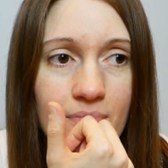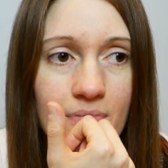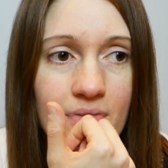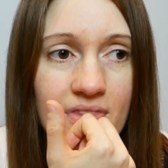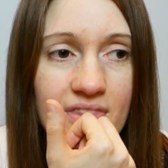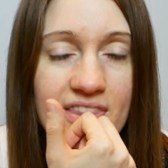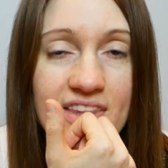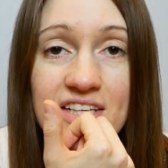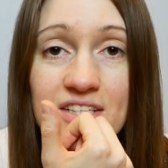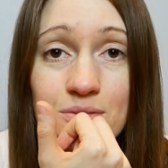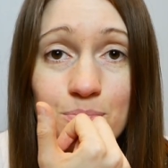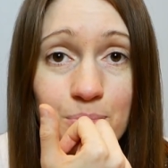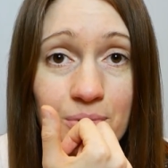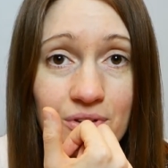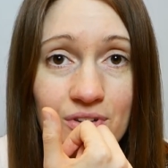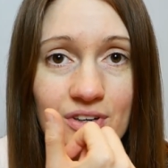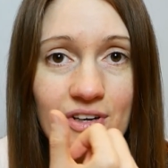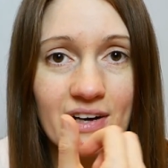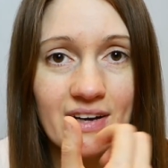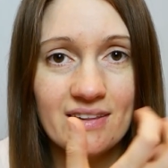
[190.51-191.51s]
this
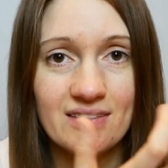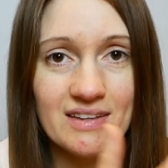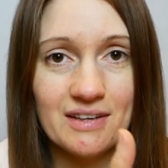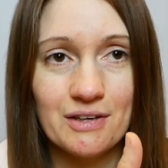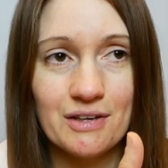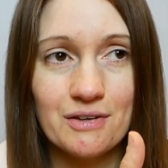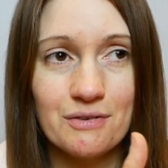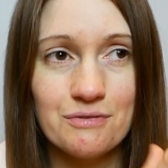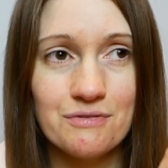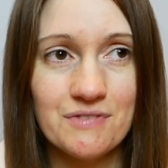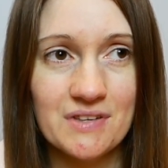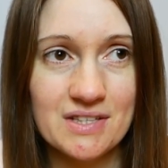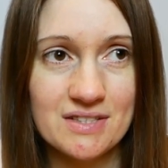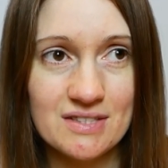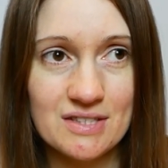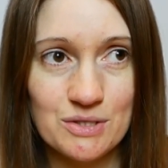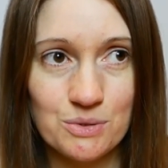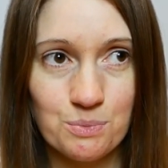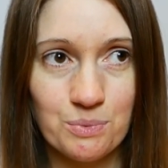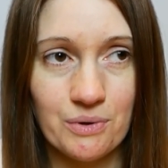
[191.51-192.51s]
book I think fits
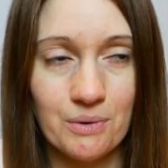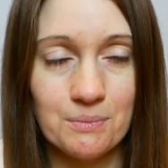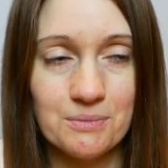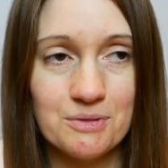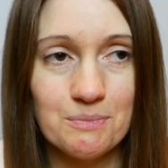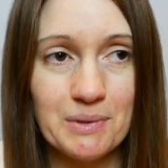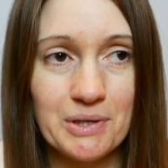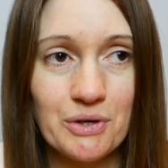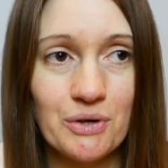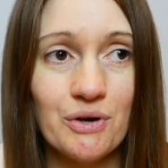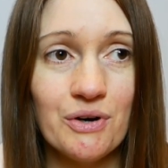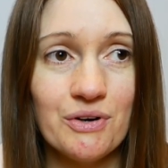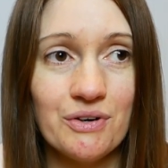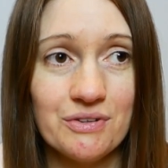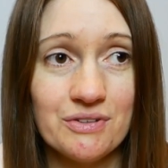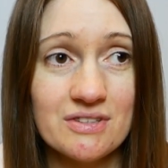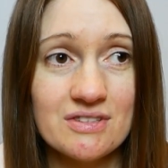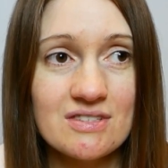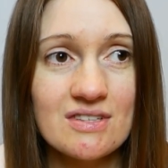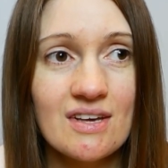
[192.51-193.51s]
this prompt
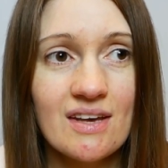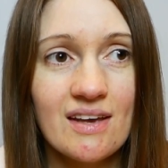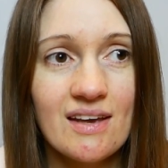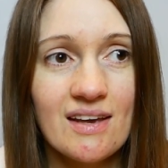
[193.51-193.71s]
because